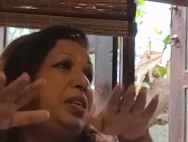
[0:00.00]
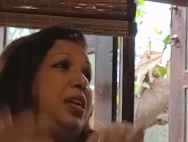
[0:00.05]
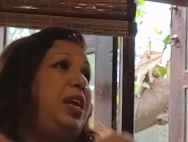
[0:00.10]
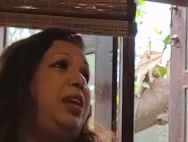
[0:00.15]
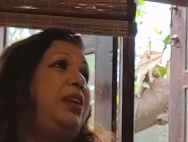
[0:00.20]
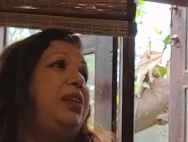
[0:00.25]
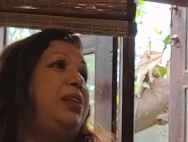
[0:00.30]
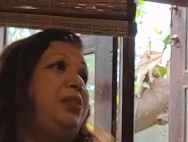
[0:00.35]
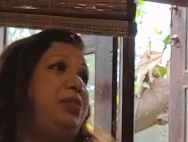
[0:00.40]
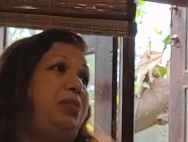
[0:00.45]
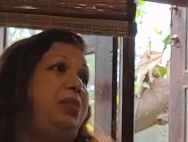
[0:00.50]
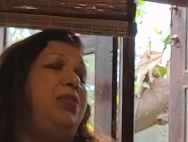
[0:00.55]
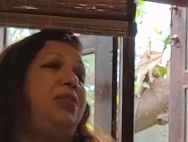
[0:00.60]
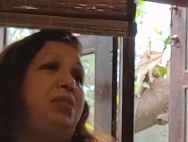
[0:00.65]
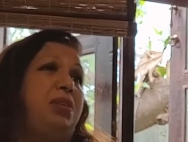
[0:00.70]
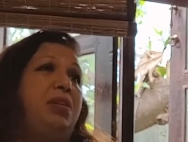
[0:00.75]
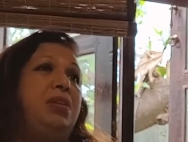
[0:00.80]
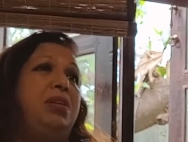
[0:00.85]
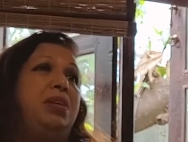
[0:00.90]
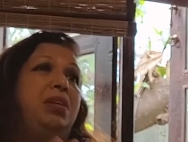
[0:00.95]
and, you know,
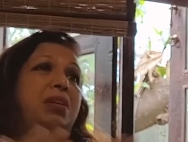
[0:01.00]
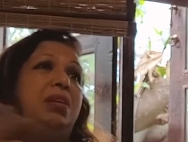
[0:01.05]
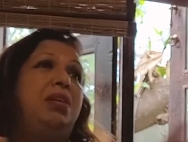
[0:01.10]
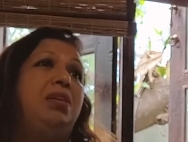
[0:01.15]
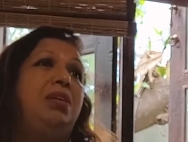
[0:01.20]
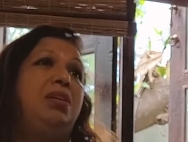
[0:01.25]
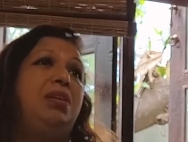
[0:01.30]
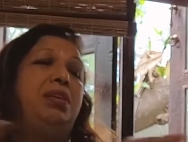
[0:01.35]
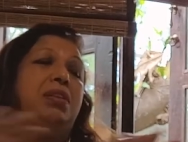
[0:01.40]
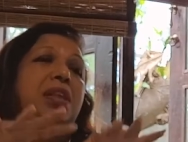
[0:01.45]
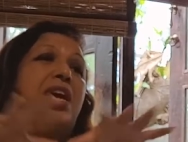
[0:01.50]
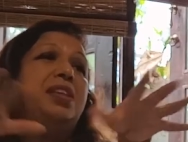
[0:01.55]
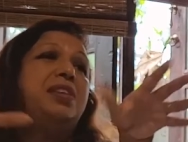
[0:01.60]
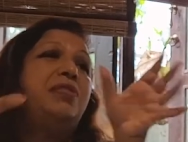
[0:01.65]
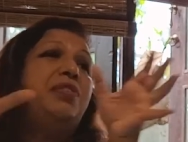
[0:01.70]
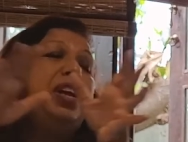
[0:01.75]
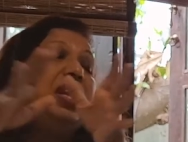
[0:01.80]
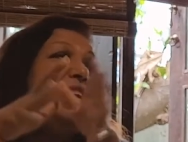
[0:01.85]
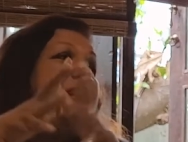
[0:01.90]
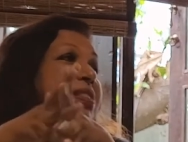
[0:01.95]
uh, there's a
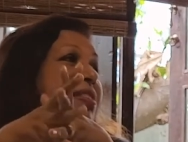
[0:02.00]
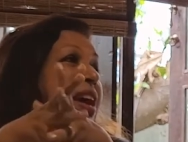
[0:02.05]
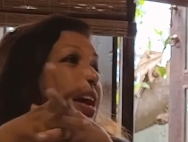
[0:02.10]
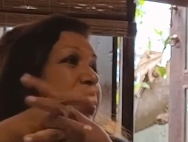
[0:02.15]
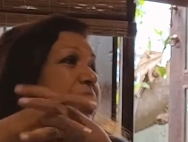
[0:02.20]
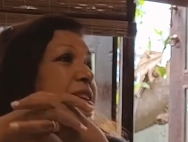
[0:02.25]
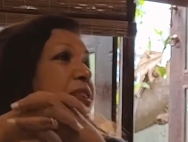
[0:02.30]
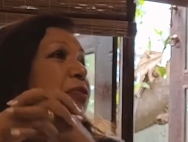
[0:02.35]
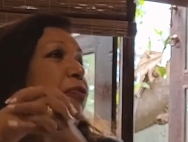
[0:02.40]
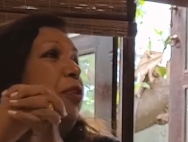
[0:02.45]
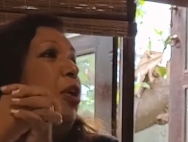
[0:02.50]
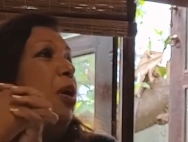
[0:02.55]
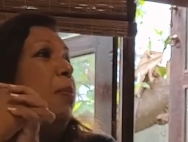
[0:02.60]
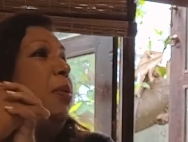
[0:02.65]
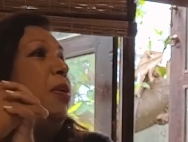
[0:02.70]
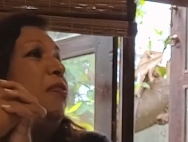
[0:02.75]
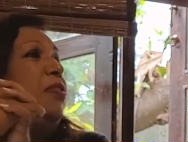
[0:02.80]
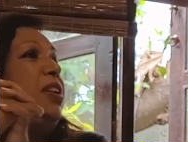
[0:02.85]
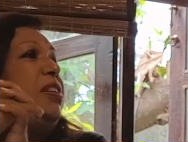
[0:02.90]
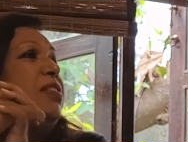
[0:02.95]
very subtle form
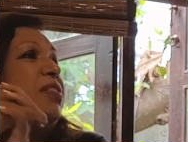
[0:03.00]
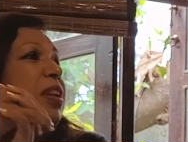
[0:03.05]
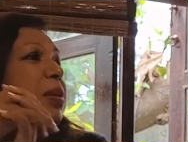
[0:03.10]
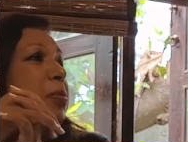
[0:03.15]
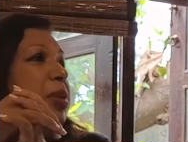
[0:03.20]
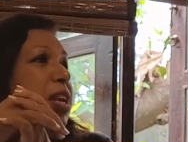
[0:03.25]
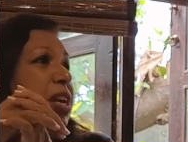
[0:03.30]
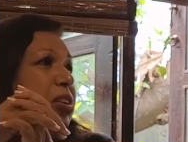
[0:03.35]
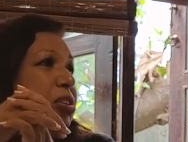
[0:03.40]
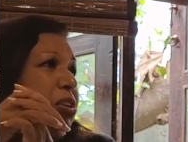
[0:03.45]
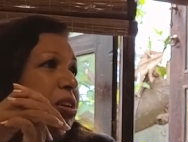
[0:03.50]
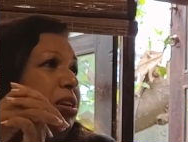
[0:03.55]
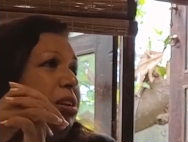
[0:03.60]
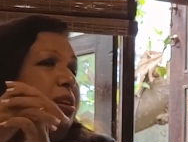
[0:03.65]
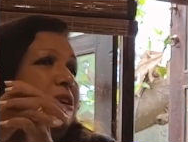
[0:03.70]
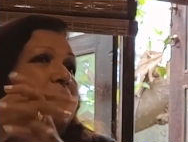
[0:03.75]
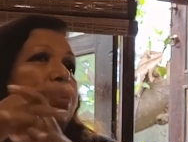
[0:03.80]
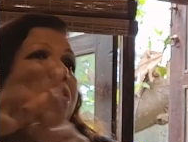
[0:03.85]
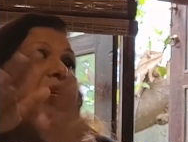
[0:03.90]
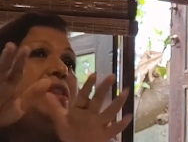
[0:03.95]
of discrimination.
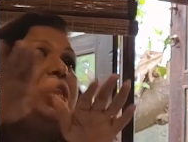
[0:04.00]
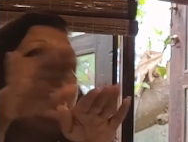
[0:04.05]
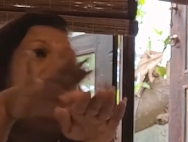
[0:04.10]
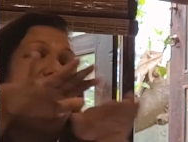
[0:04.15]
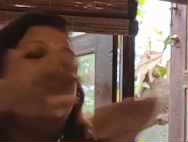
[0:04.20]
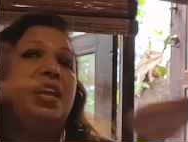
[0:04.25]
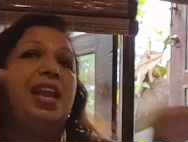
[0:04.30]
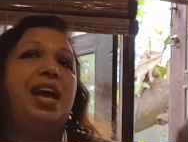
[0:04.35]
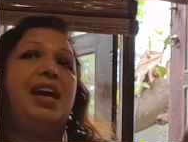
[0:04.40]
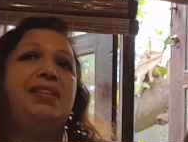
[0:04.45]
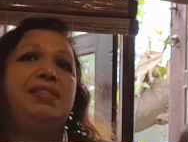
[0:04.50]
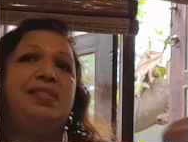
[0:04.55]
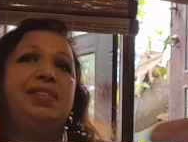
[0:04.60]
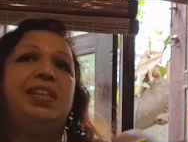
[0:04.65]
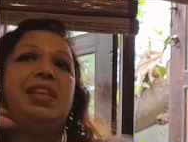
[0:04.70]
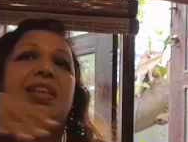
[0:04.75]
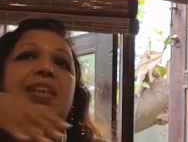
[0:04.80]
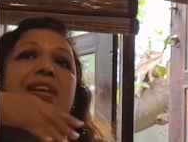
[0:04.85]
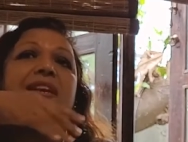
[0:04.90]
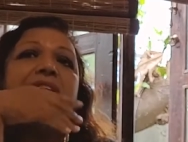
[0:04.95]
You know, there's a glass
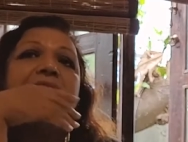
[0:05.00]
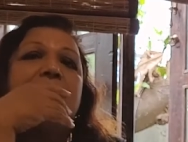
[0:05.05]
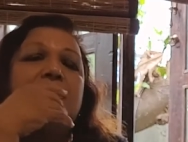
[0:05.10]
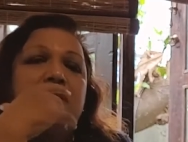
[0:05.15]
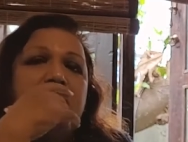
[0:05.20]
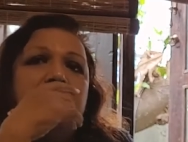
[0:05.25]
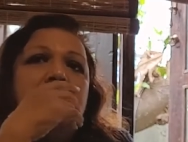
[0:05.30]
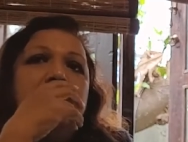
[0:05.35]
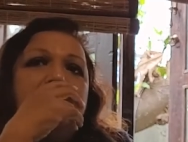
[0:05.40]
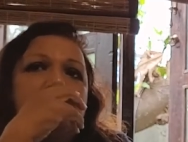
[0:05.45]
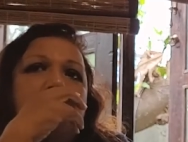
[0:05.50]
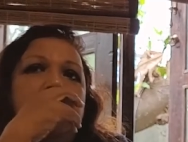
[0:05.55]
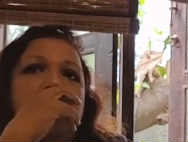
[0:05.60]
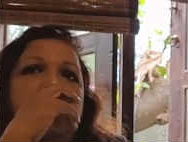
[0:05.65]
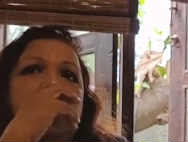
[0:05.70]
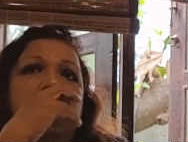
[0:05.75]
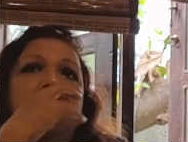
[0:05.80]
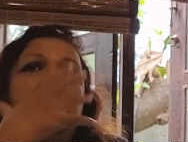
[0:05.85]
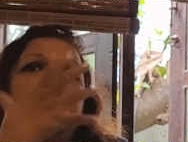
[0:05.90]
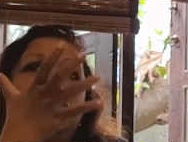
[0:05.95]
ceiling,
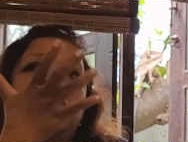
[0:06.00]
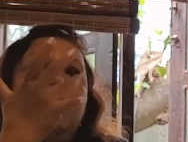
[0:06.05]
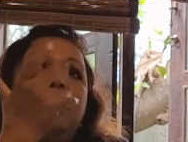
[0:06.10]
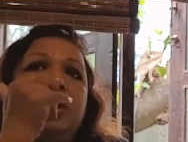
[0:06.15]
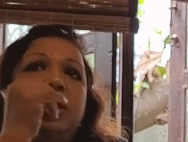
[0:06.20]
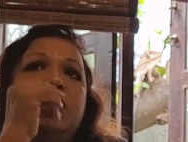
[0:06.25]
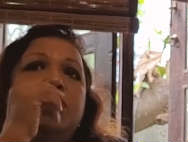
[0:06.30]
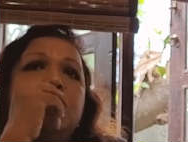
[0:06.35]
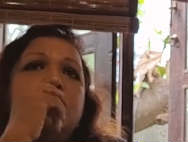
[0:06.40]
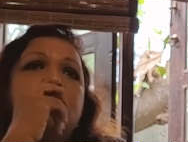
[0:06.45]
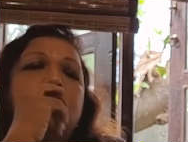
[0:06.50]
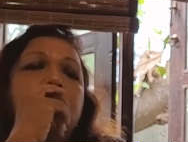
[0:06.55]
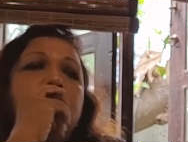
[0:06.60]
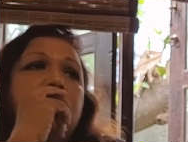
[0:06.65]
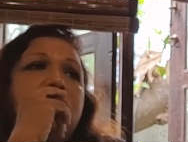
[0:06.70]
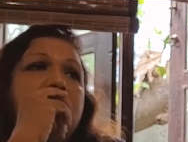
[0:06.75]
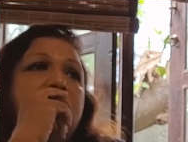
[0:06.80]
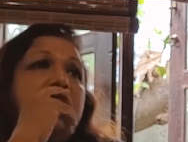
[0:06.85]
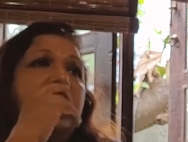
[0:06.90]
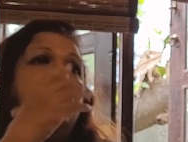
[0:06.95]
e even in
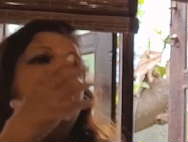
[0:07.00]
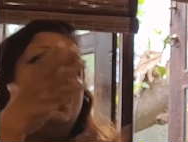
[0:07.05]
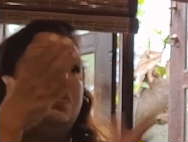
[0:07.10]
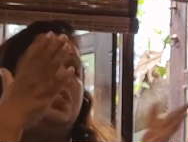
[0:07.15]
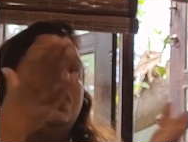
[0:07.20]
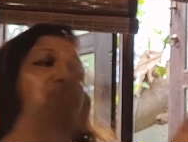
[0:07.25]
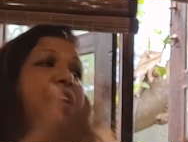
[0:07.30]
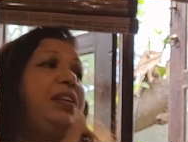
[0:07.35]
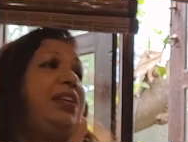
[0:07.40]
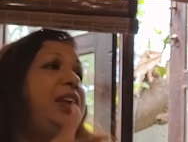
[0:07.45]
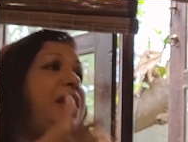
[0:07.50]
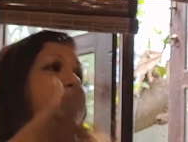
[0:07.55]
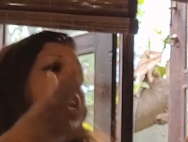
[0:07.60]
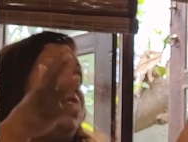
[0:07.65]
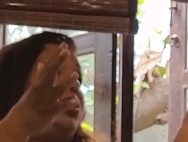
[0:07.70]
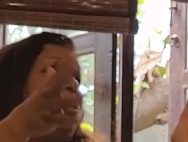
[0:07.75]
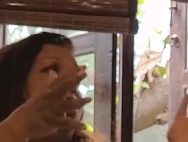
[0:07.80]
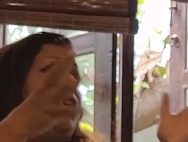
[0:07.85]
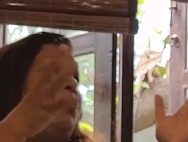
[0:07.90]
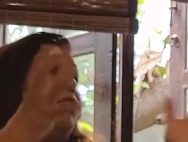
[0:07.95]
schools. Now, the
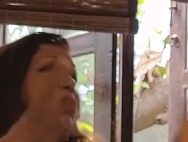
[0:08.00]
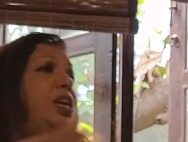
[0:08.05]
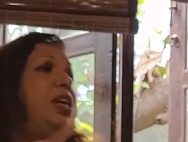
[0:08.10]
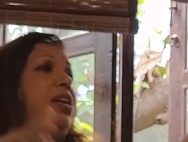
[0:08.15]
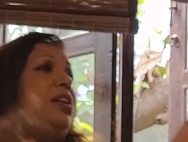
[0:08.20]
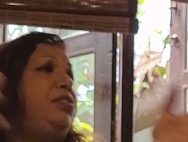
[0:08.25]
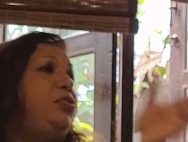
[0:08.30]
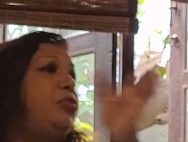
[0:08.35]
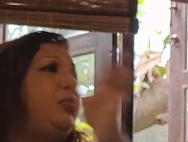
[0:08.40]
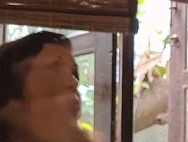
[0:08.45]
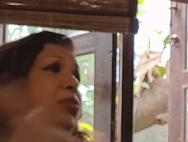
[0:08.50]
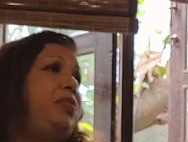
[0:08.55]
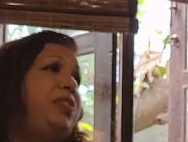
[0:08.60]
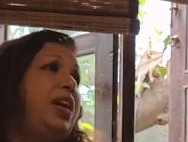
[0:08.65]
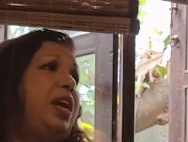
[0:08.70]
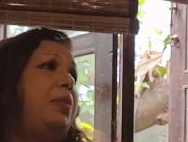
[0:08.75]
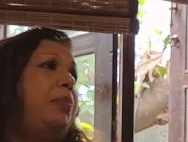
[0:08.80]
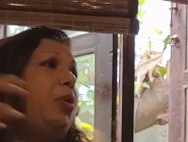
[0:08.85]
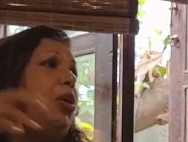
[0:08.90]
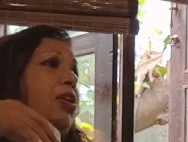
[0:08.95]
segregation of girls' schools
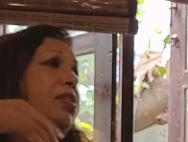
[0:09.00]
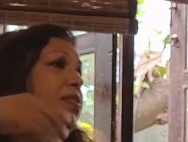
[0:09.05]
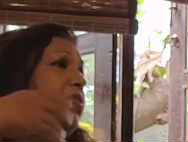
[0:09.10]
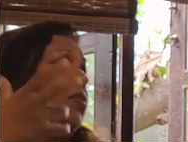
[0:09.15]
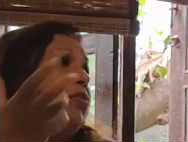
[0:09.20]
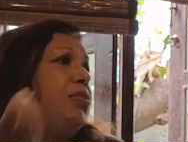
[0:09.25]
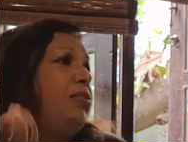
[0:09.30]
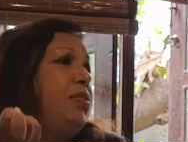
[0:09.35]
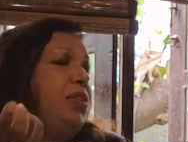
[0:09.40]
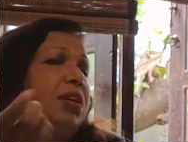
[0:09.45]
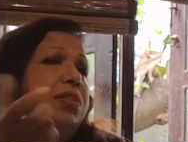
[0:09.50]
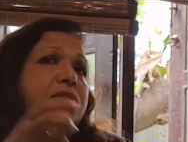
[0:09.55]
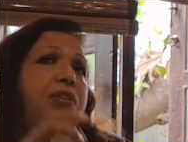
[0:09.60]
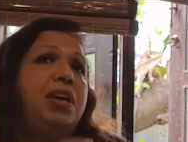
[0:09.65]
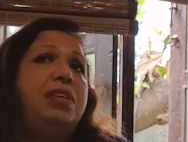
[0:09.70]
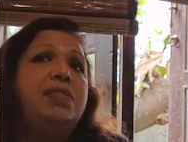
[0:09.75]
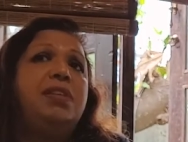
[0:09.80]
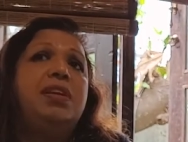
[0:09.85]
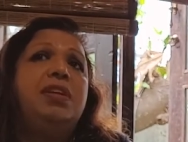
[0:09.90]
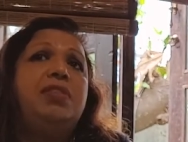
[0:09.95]
and boys' schools also
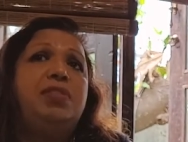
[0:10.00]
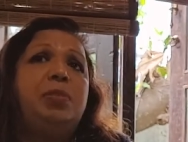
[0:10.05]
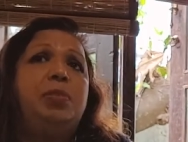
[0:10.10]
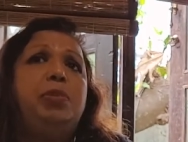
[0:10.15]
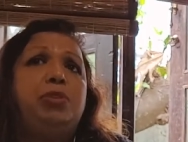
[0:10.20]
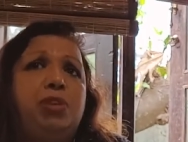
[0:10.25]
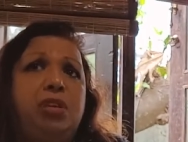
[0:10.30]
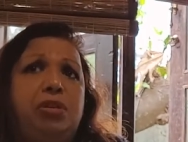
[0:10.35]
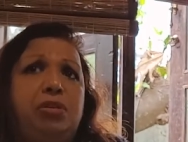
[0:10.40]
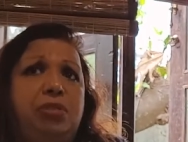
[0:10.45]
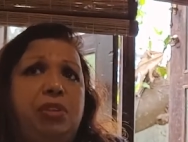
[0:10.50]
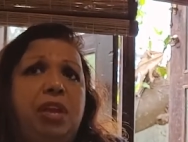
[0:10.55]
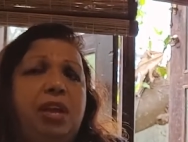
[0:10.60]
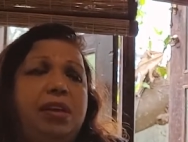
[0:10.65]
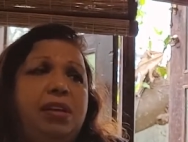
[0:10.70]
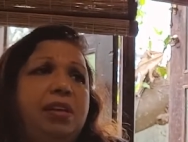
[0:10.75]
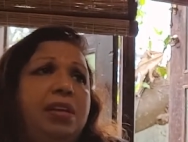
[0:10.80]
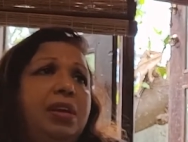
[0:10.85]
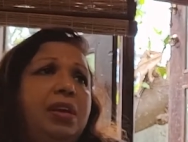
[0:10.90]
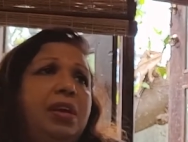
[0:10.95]
has contributed to that.
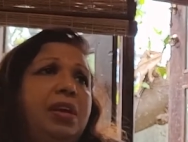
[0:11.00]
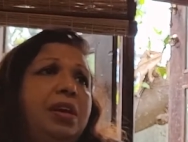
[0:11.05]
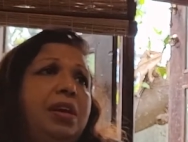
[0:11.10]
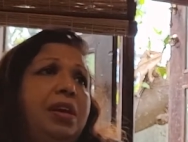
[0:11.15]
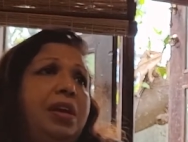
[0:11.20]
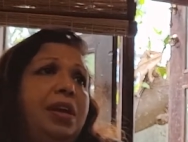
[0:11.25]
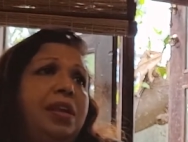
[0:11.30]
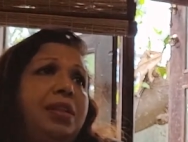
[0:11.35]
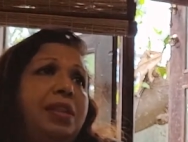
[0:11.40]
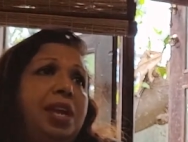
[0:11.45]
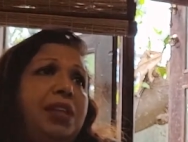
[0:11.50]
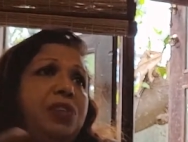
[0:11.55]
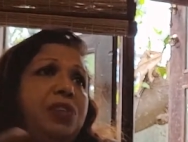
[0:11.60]
And that's